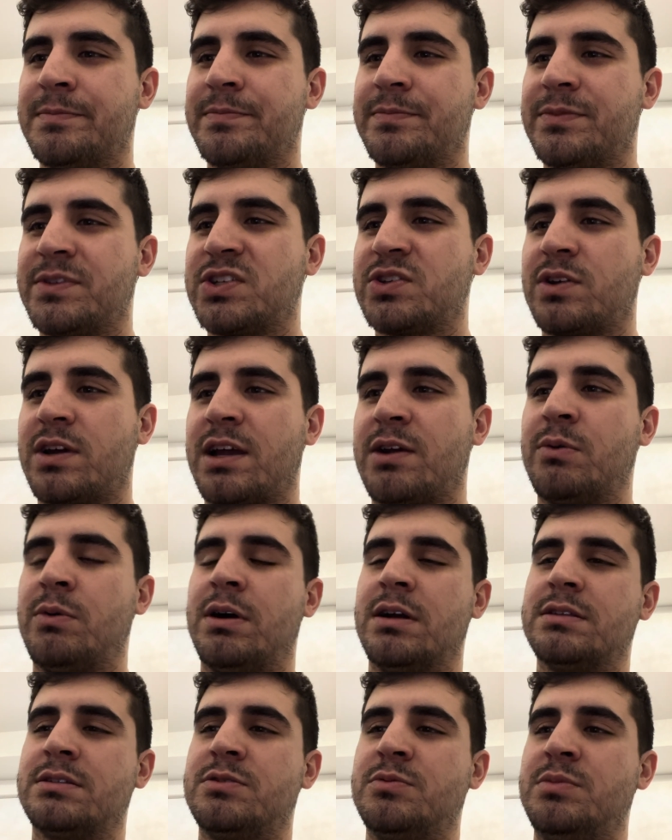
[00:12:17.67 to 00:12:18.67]
So I
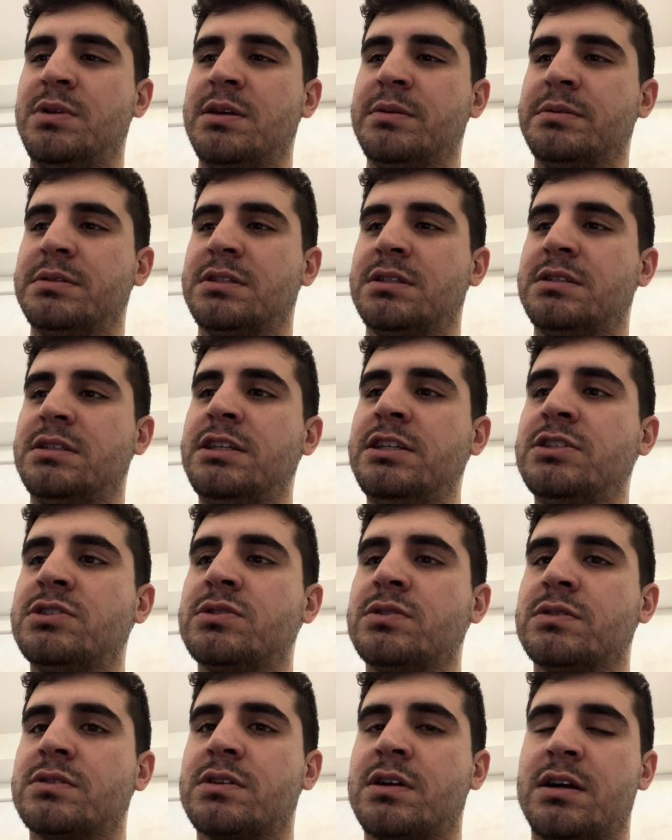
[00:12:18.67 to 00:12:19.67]
want to be able to teach
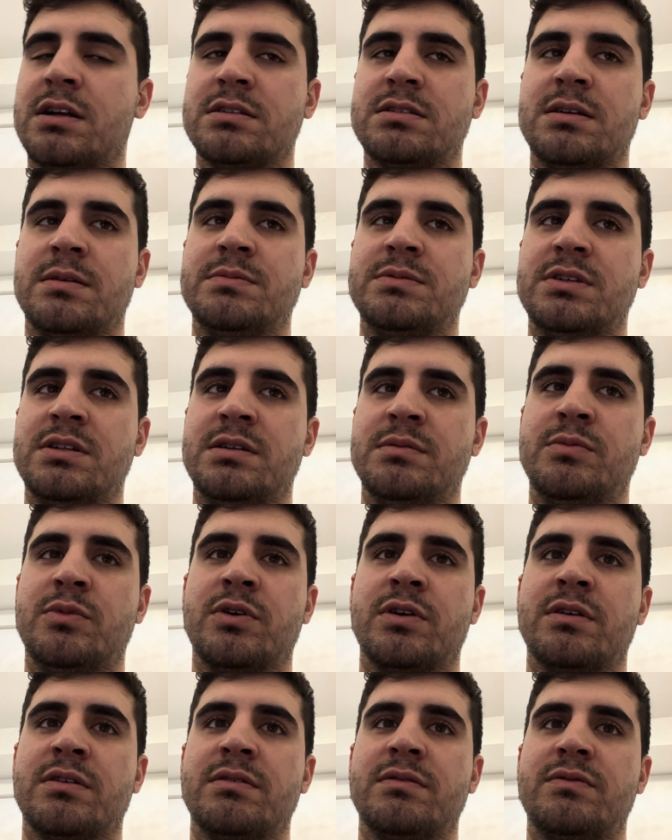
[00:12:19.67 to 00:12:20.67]
those concepts in a
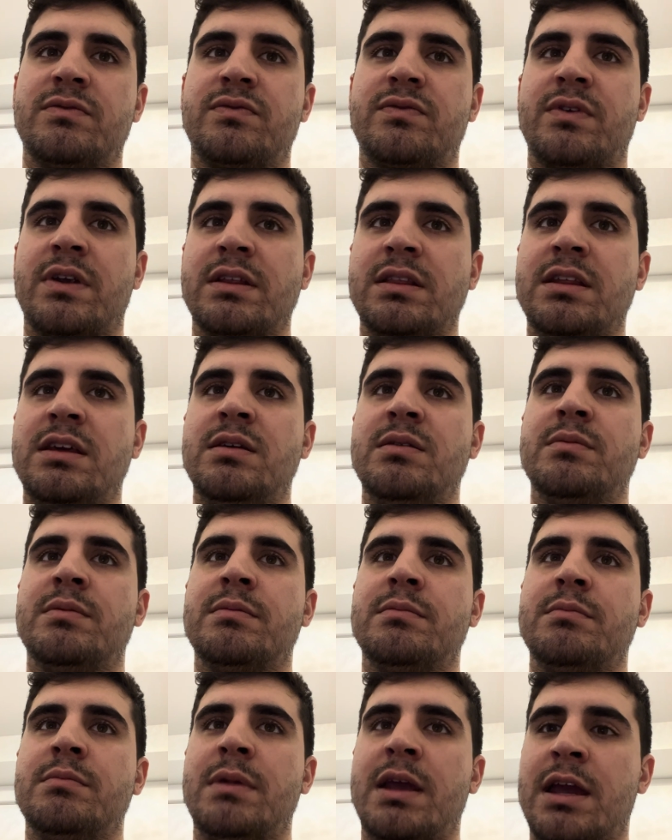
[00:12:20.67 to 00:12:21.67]
more friendly
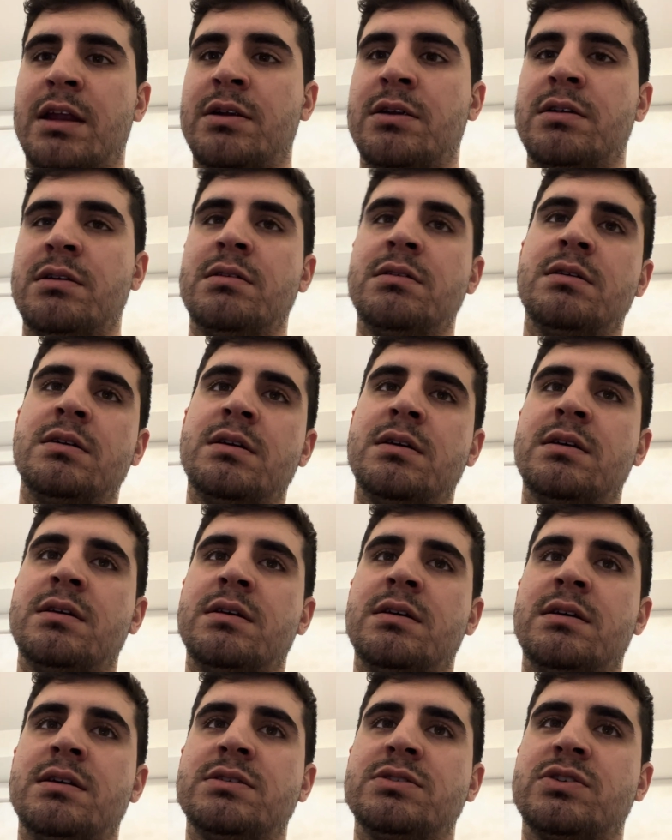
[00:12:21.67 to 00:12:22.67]
manner,
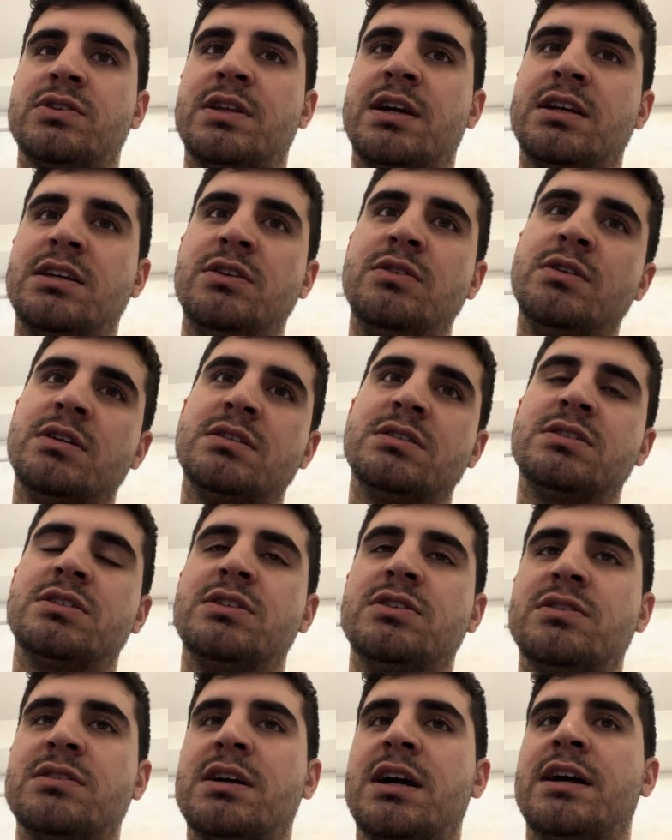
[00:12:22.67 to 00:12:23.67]
so that you can
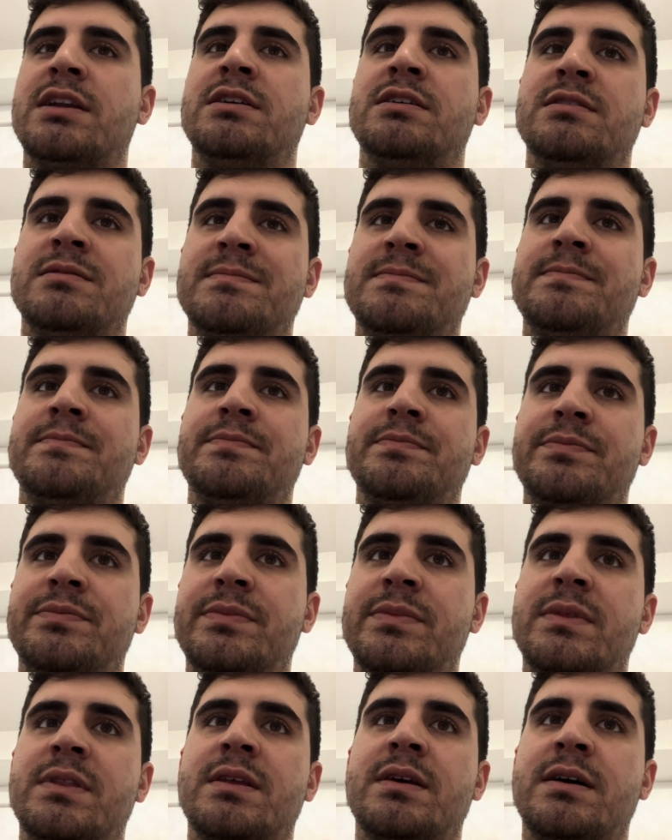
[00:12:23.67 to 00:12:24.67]
still kind of
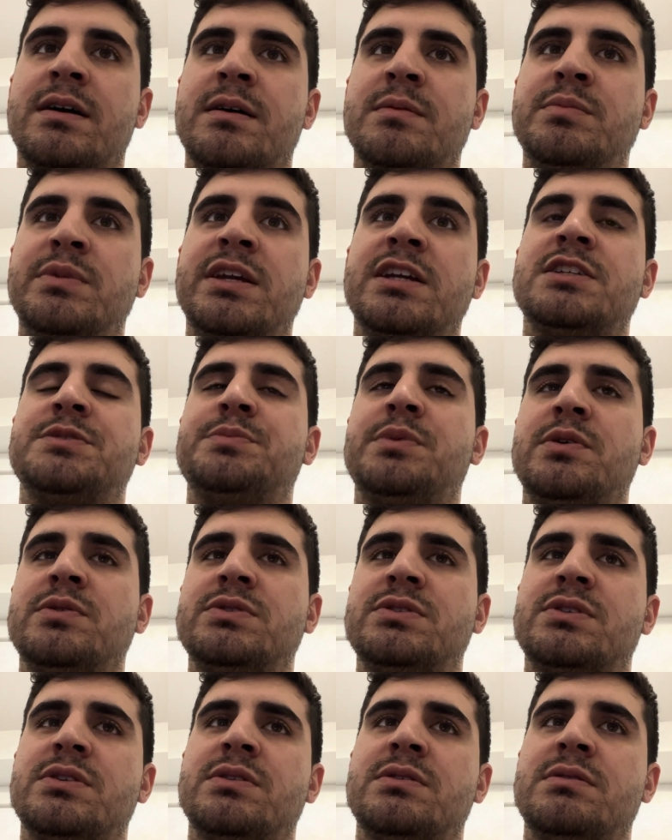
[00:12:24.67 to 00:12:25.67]
be
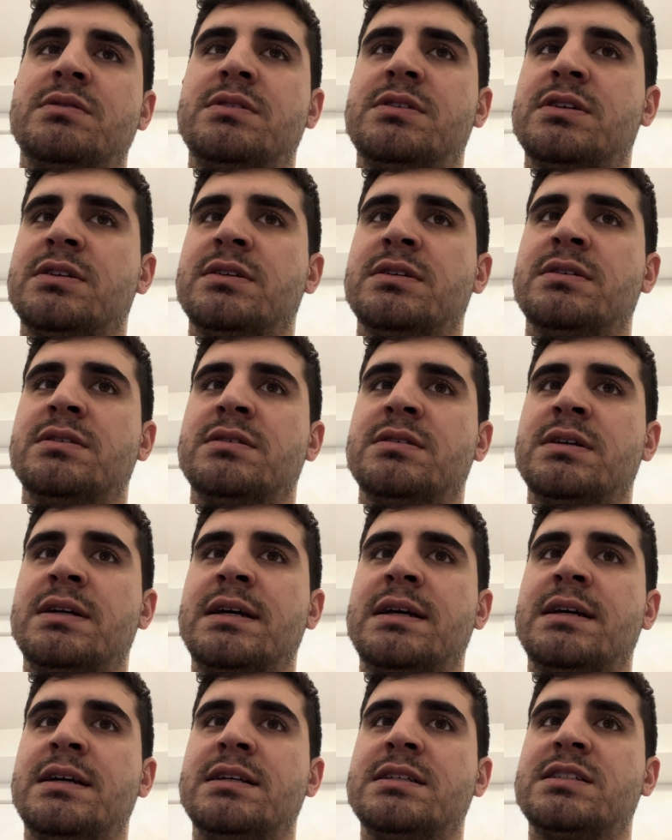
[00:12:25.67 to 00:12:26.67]
exposed to
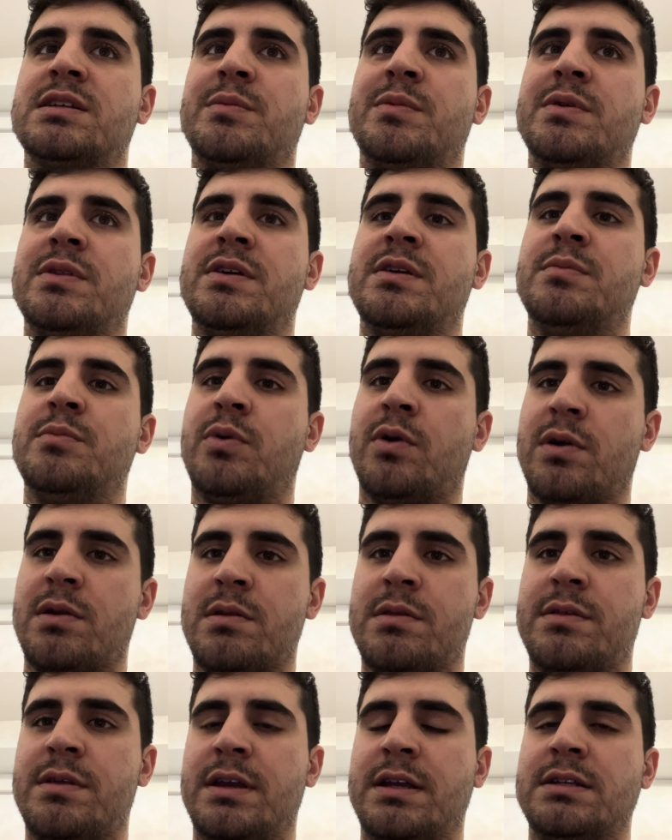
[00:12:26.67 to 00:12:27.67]
some of the
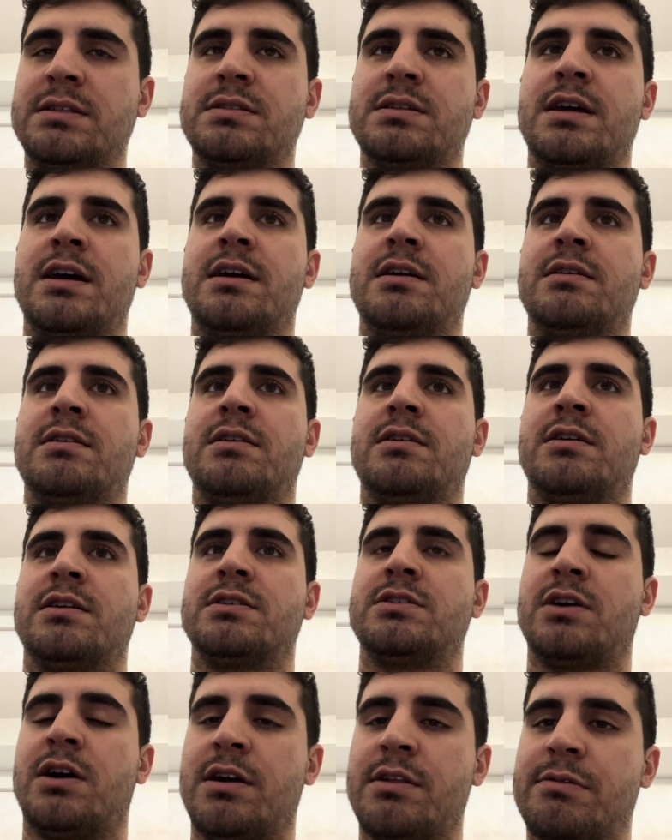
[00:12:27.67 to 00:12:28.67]
important things that are
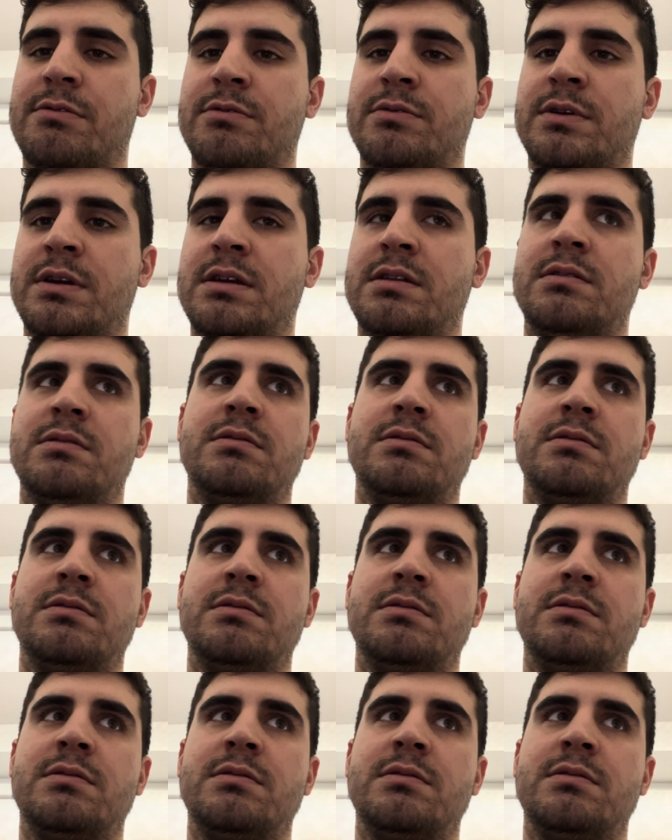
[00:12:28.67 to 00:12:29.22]
taught through it.